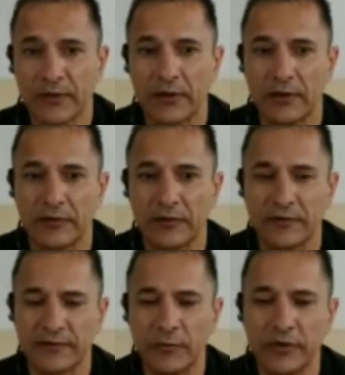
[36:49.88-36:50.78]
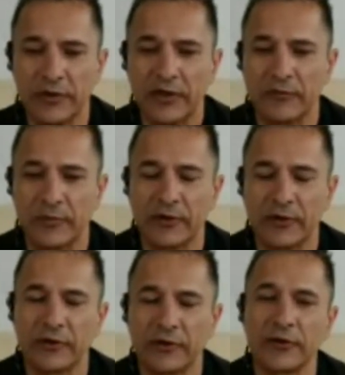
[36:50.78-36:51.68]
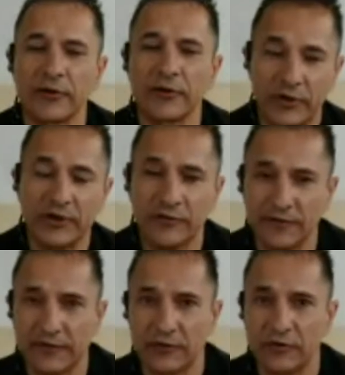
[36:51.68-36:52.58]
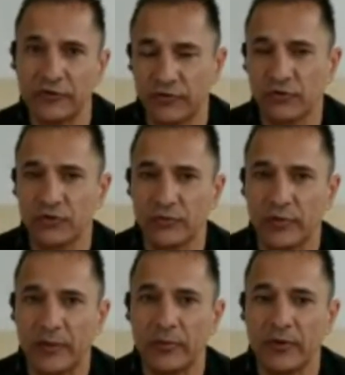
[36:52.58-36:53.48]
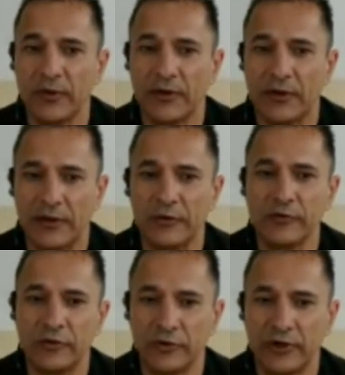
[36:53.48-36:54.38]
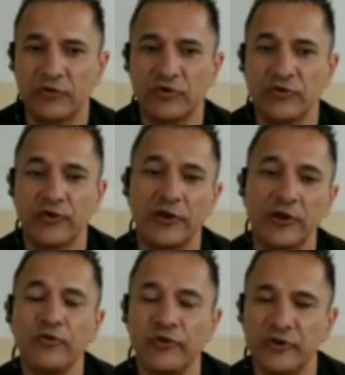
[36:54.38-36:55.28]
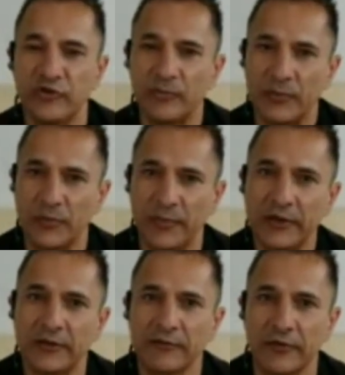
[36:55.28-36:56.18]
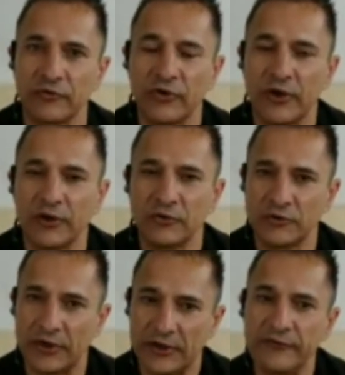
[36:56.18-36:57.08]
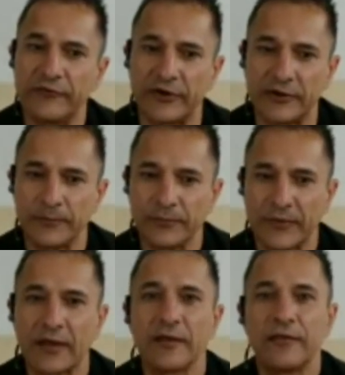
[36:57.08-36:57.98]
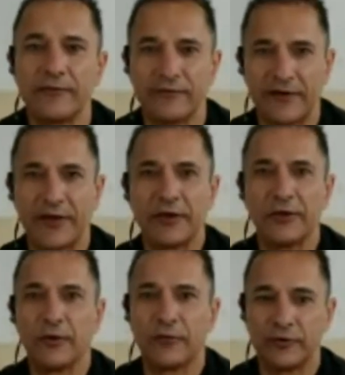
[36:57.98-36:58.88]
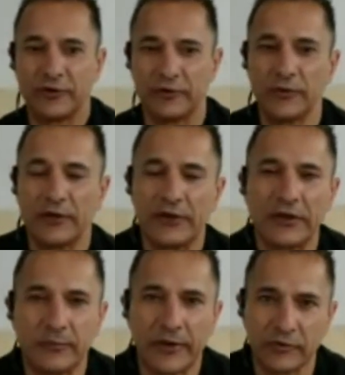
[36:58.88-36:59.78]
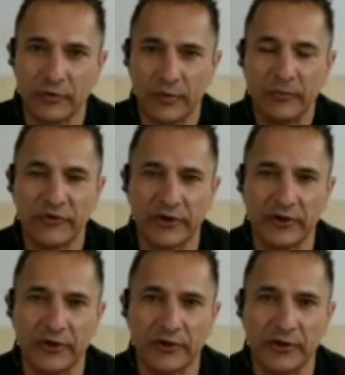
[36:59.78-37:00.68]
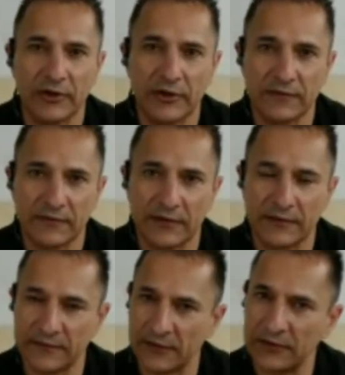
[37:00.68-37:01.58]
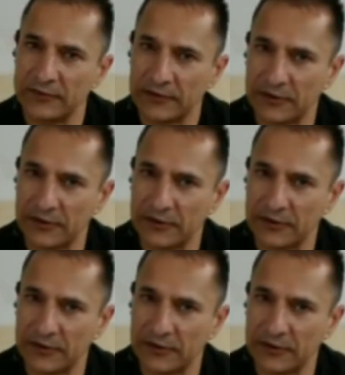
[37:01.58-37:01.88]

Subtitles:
And the example he gave about spreading things across the social web, allowing the connections and the usage that people make of those to deliver the value of what you're doing and lead back to your website. It's exactly that